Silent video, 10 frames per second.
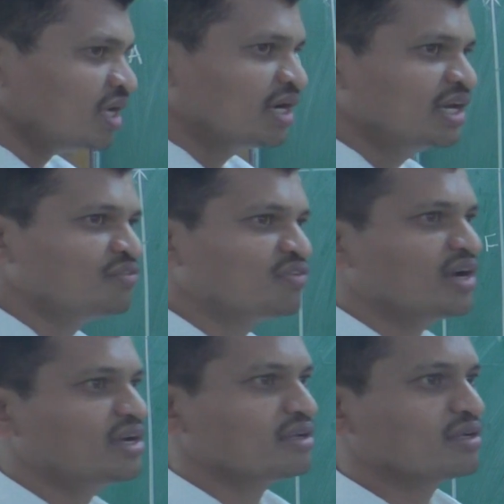
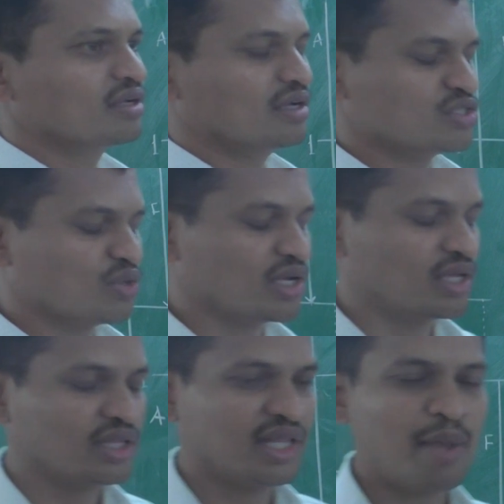different
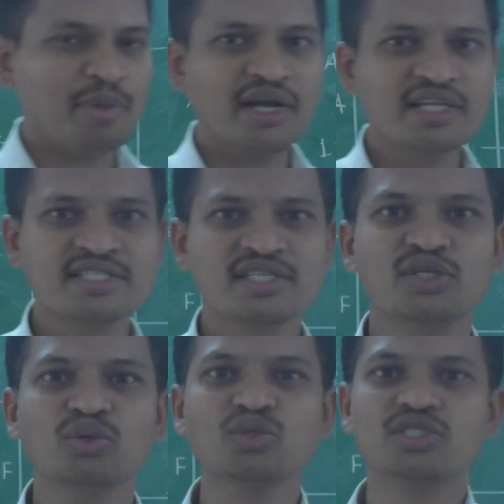the apparatus
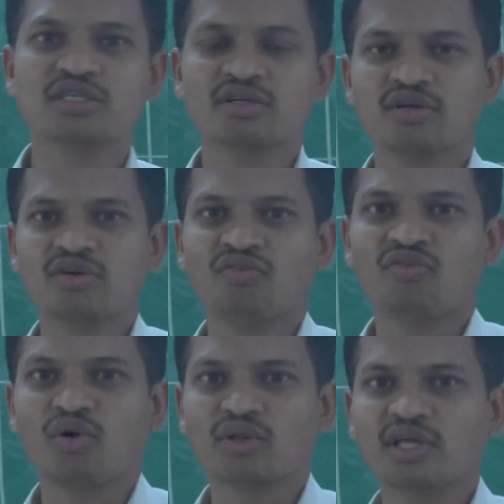used
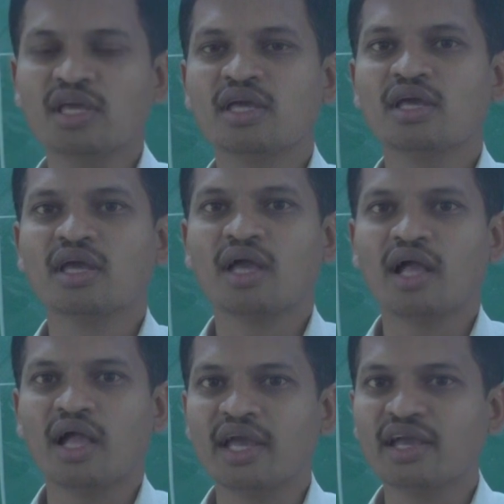for the
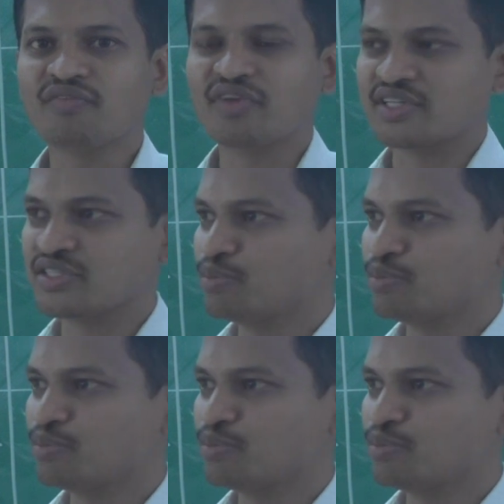AFS